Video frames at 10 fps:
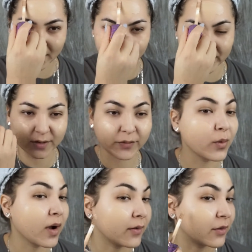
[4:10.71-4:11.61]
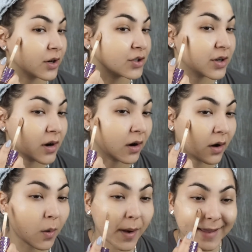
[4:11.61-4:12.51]
on their full coverage, they are
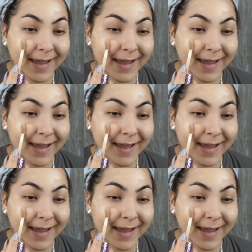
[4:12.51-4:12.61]
quite